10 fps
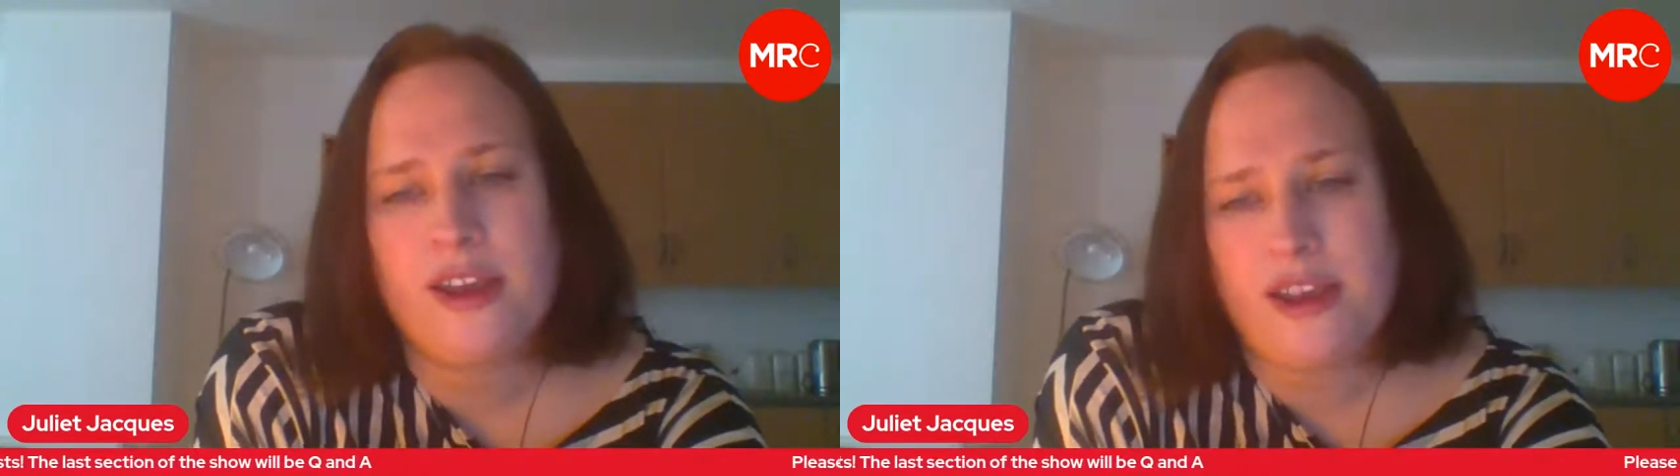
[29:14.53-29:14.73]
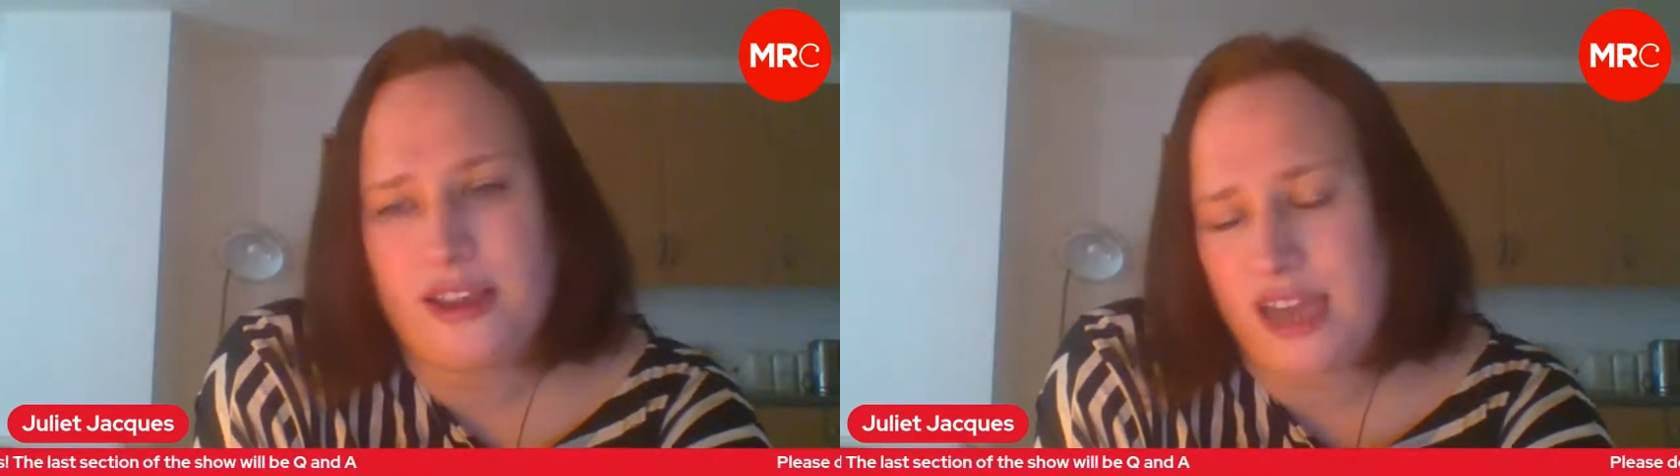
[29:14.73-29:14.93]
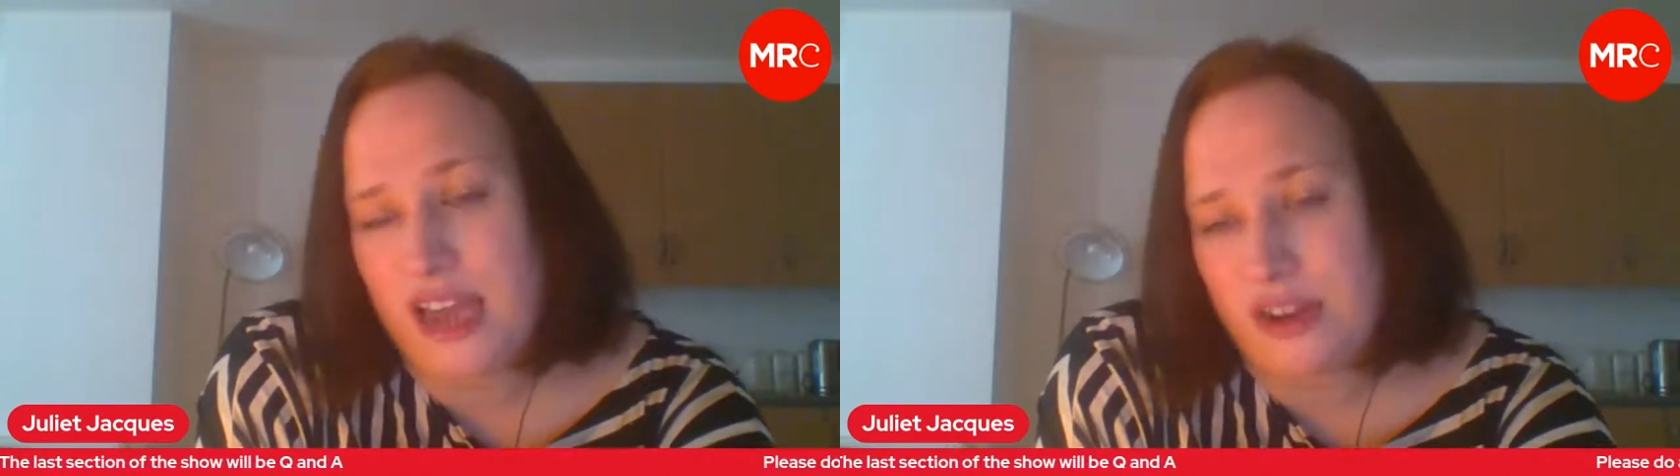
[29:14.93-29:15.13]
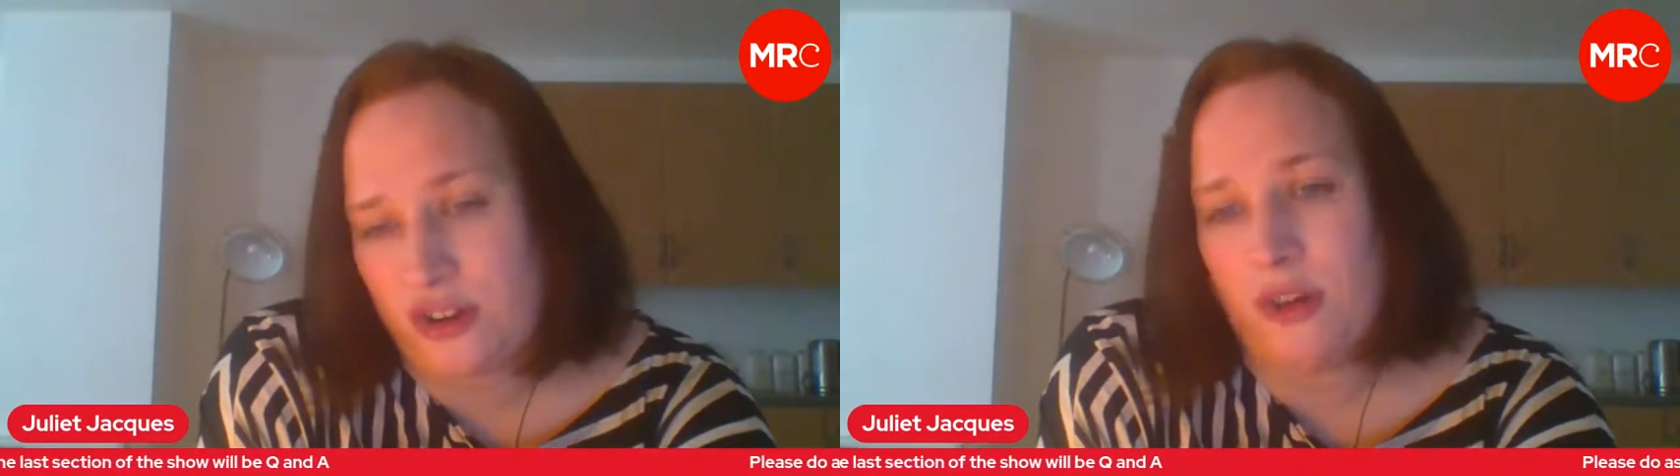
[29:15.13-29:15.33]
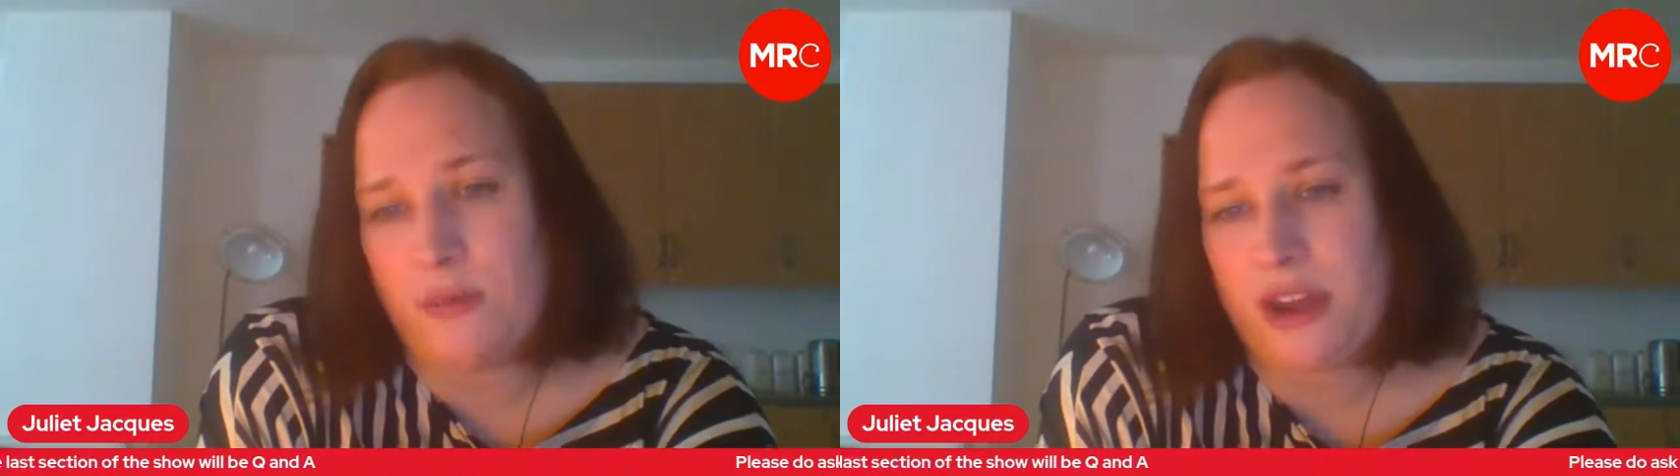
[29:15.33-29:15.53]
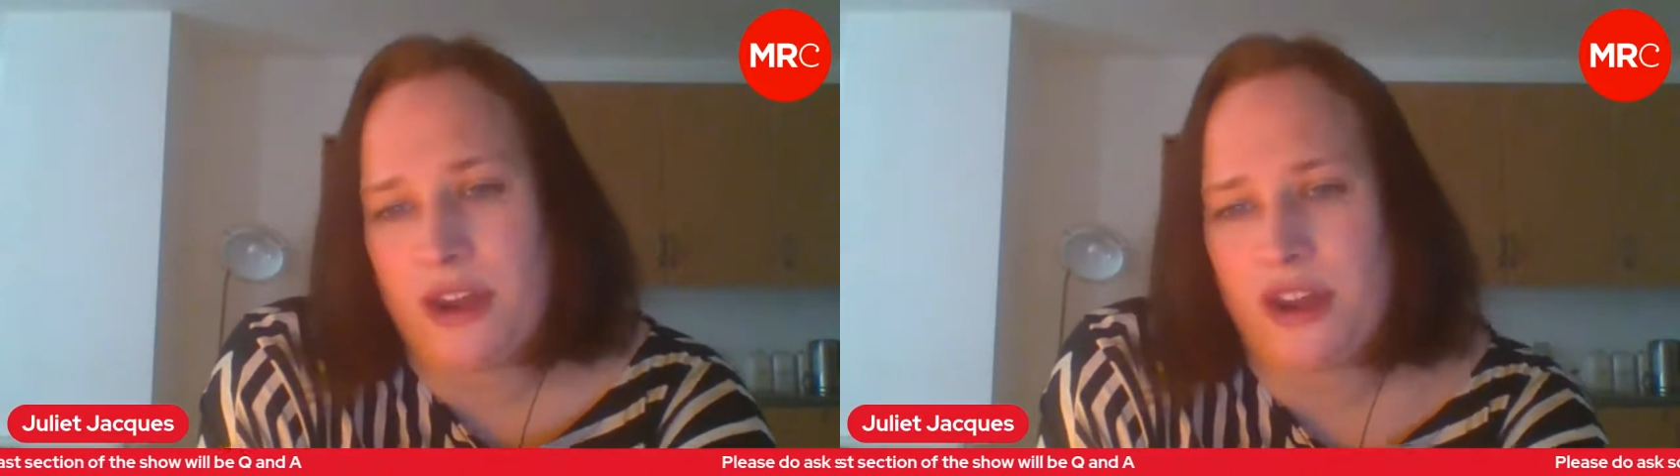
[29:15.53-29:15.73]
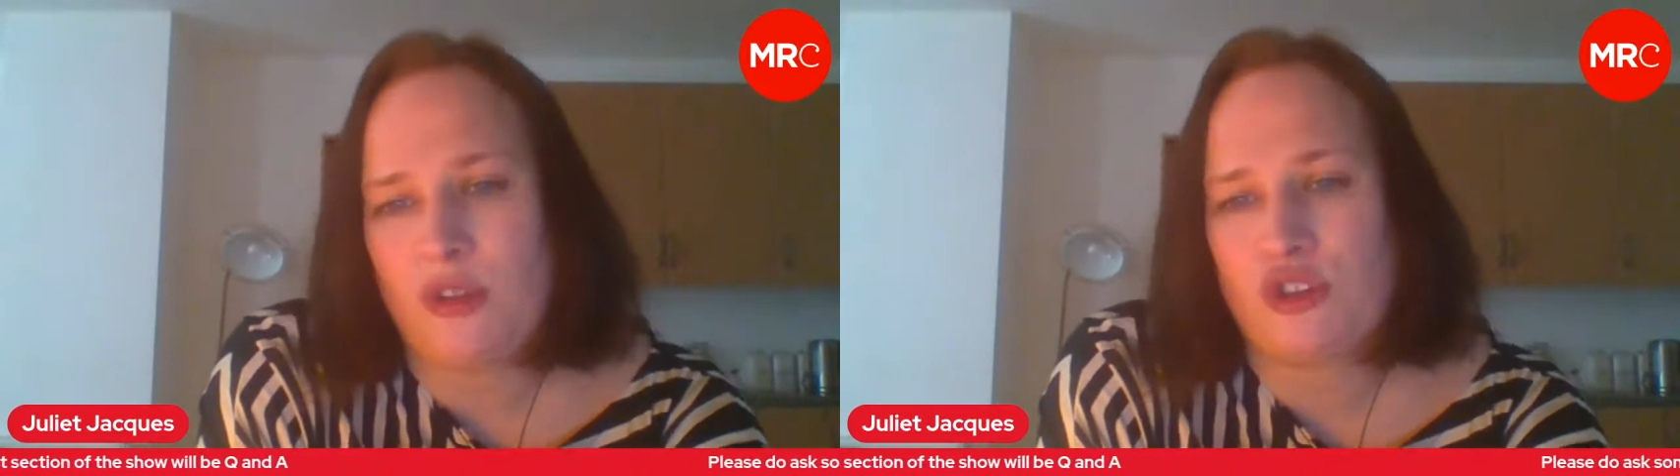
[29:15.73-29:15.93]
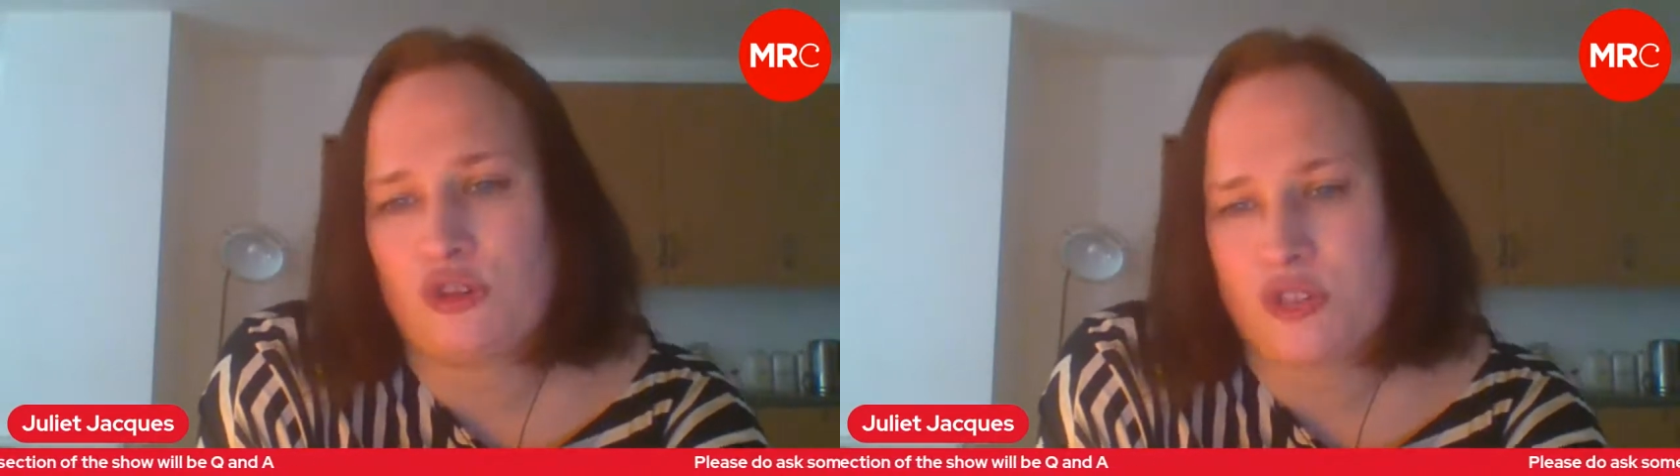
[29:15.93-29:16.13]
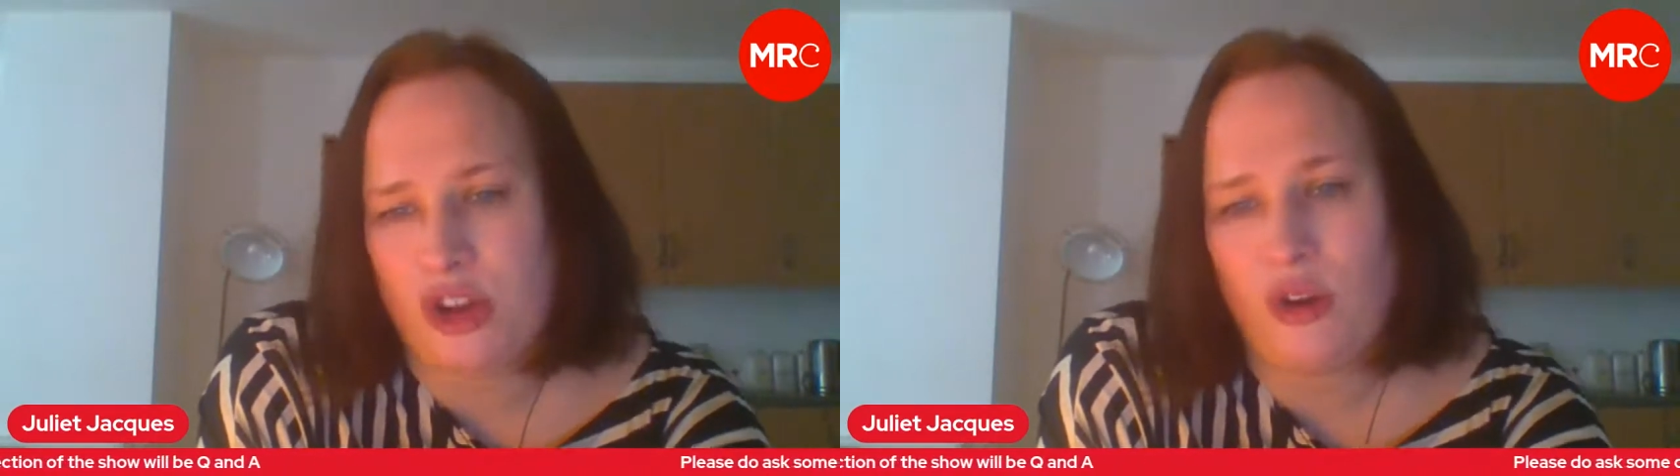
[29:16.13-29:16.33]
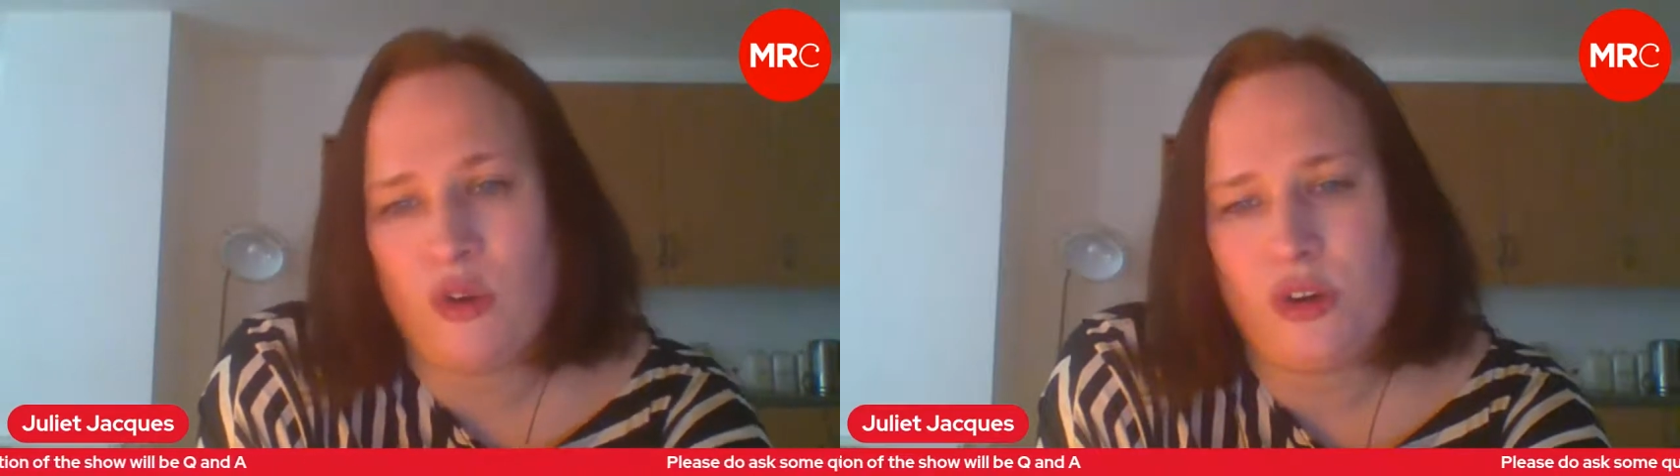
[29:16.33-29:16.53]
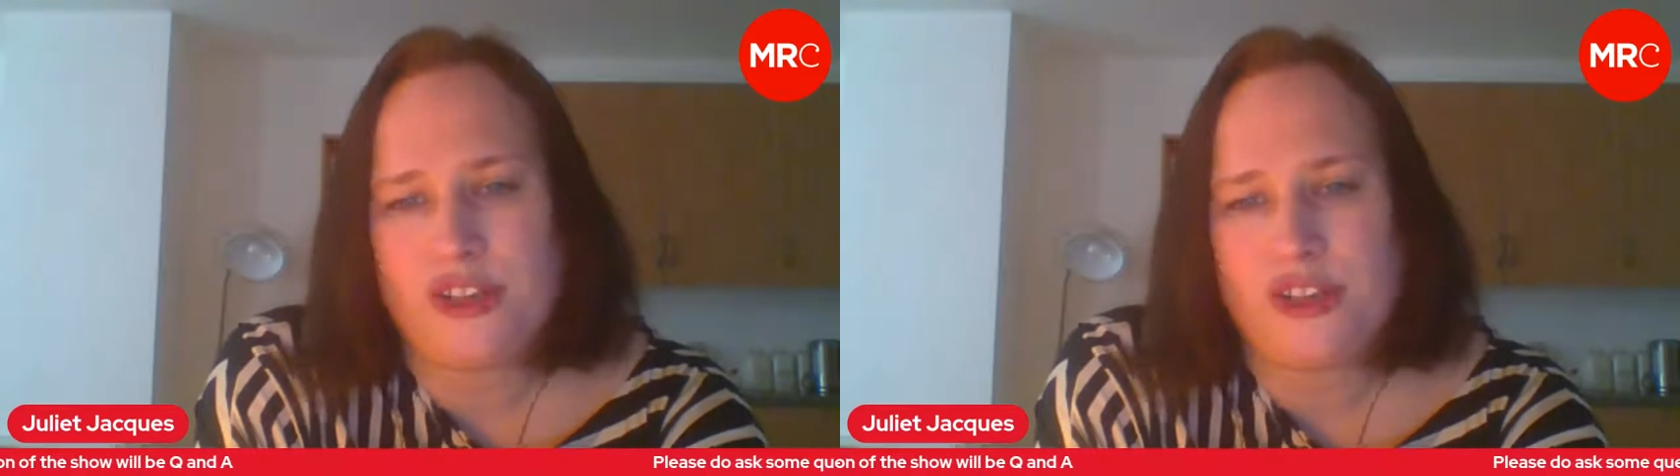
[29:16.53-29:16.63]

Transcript: has had on our media culture as a whole.